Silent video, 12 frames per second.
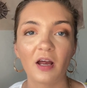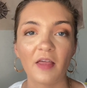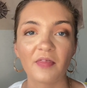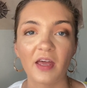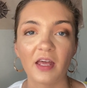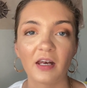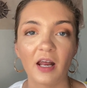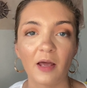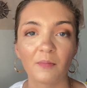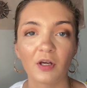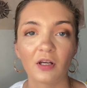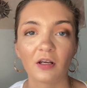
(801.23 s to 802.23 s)
and then
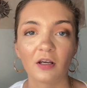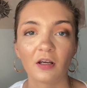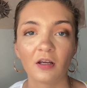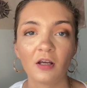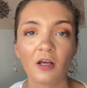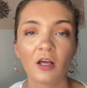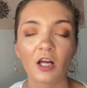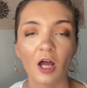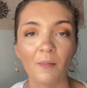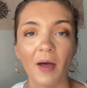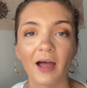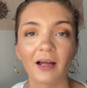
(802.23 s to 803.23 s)
I'm gonna
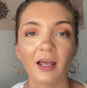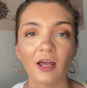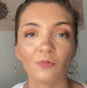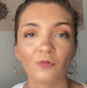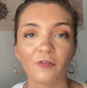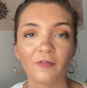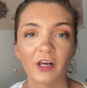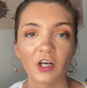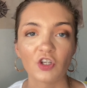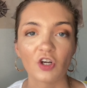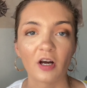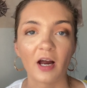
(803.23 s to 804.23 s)
come back and we'll
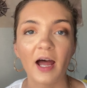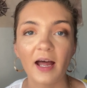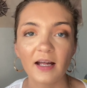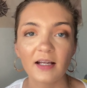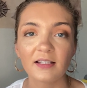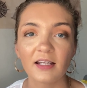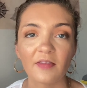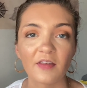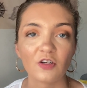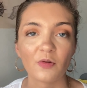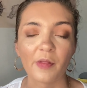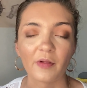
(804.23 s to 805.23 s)
finish our eyes and then
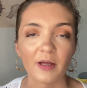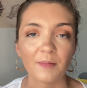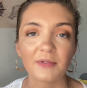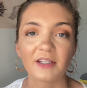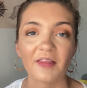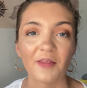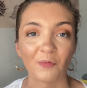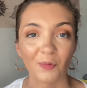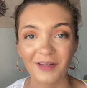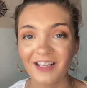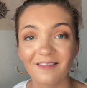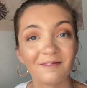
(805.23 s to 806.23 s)
do the lips, and then we'll
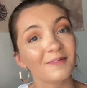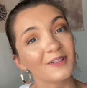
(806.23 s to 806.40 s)
be done.